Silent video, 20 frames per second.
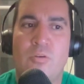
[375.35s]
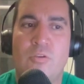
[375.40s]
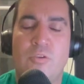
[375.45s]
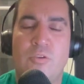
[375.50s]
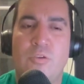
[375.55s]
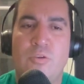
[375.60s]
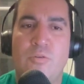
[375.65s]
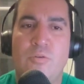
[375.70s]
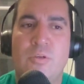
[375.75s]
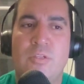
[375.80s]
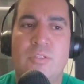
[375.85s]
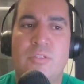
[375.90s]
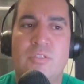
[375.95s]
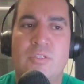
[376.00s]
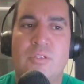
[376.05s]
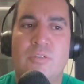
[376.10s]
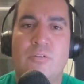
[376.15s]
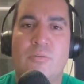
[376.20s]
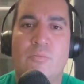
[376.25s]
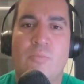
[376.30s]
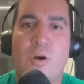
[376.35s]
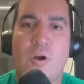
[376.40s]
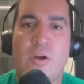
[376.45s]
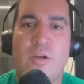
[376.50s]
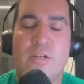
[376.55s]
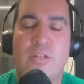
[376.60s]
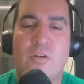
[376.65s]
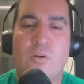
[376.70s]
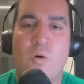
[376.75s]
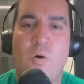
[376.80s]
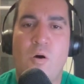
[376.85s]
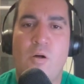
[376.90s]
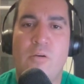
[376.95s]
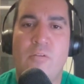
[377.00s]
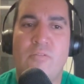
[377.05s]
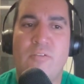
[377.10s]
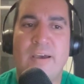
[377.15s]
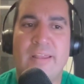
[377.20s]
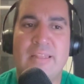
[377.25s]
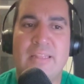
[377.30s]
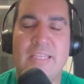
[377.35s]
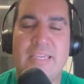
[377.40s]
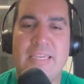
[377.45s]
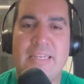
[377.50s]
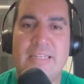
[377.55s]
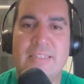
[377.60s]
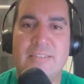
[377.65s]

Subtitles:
you consider marketing qualified lead